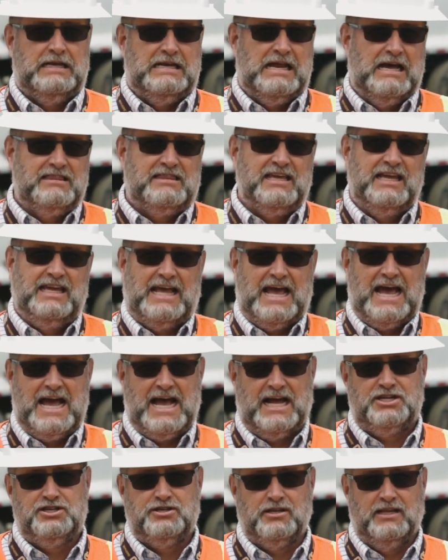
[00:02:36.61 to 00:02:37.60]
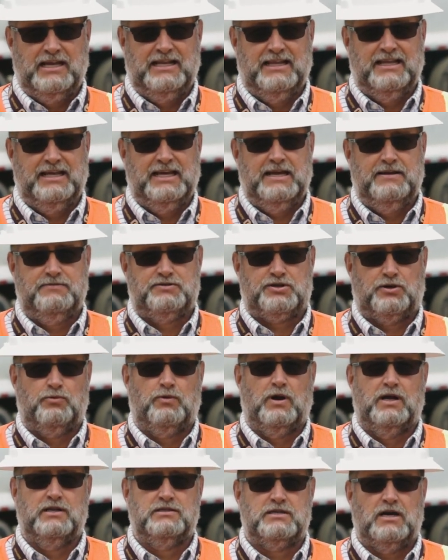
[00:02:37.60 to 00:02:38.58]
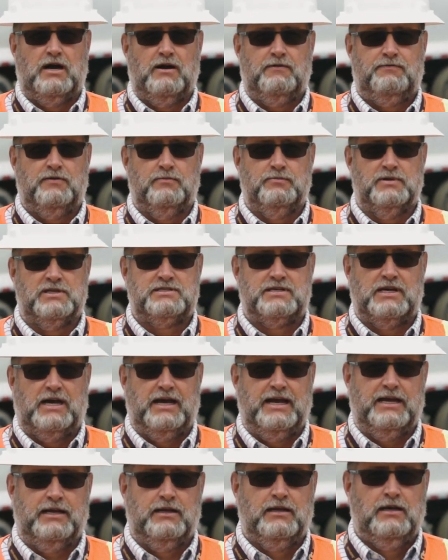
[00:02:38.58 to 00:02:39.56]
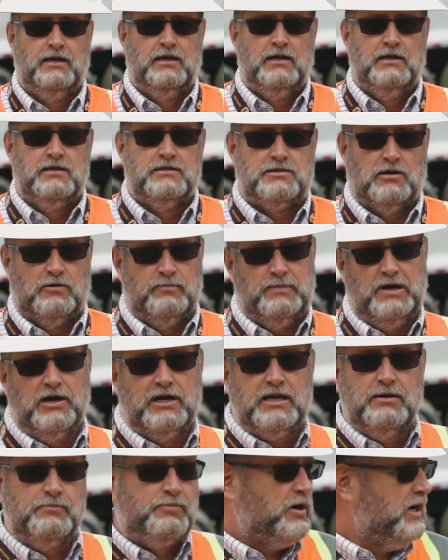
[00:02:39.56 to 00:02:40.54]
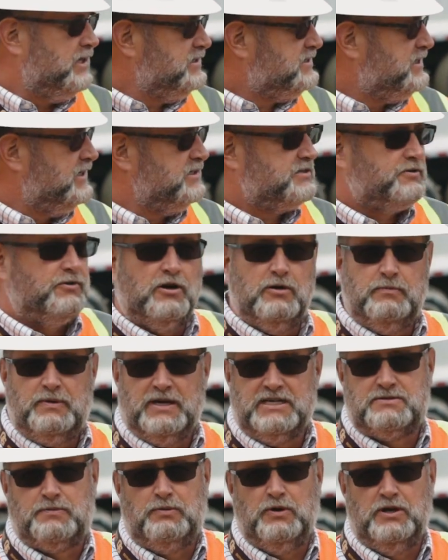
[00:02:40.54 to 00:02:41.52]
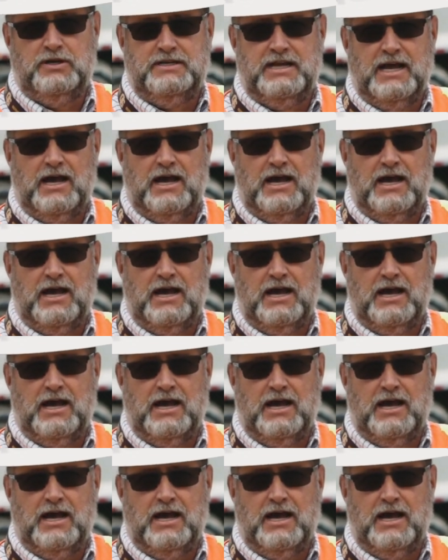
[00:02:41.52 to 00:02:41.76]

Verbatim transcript: nothing actually leaves or runs off from the site. So American Process Group has put